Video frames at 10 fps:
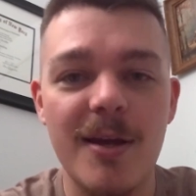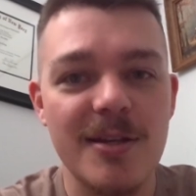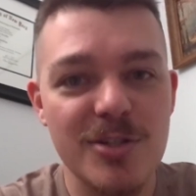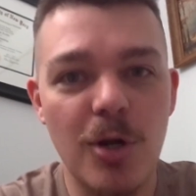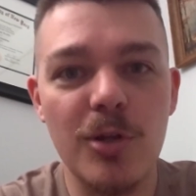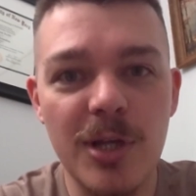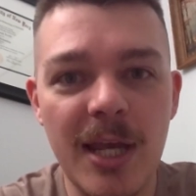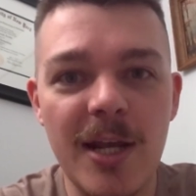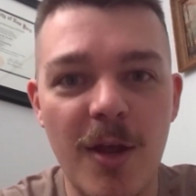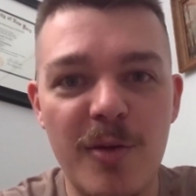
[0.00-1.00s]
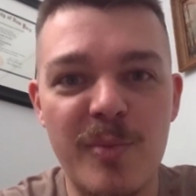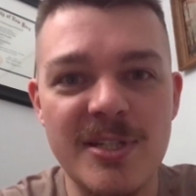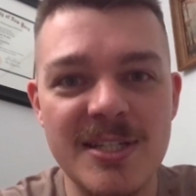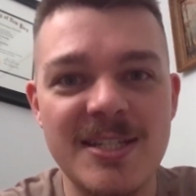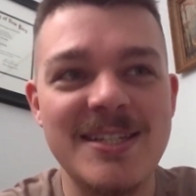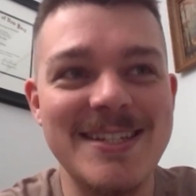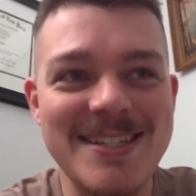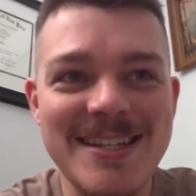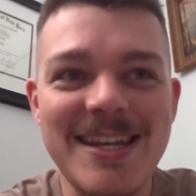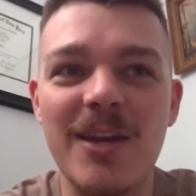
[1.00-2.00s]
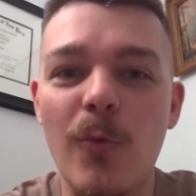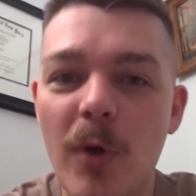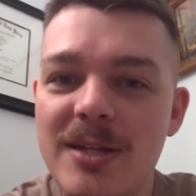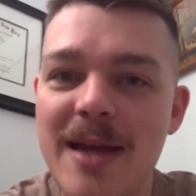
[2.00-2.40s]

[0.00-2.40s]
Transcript: Start looking at other businesses and seeing what